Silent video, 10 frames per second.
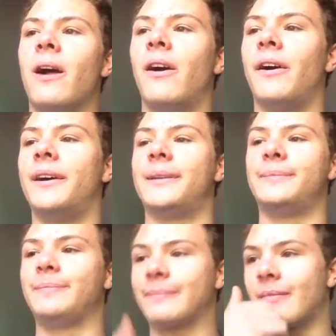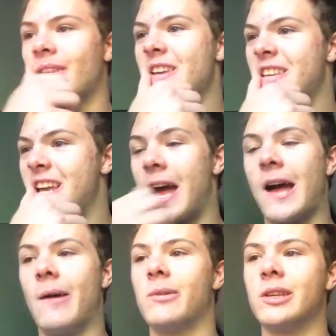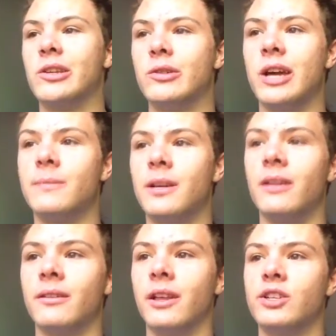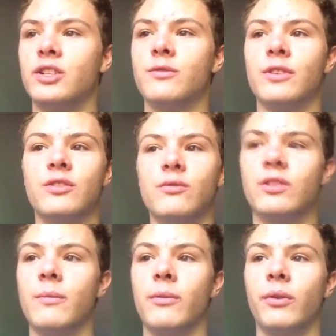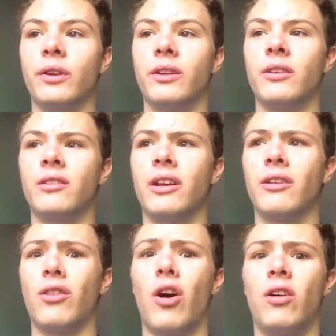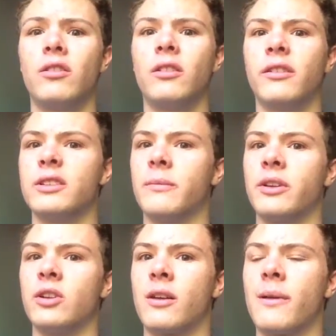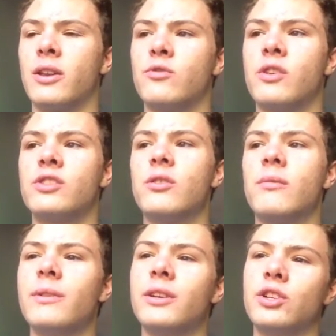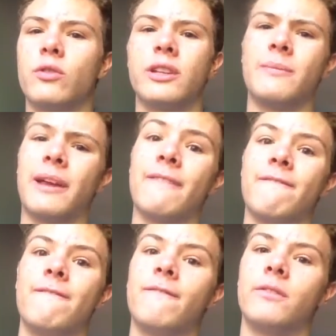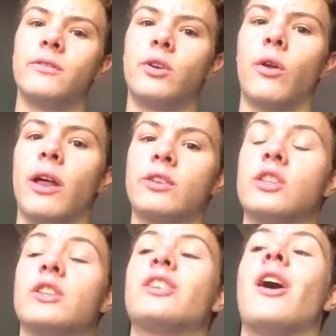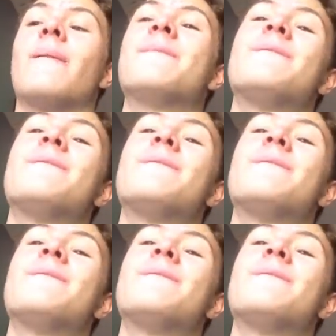yeah, I was going to do top 10 legendaries, but this one's going to be really long because I'm going to talk about each one. So I'm going to shorten it and make it go down to the top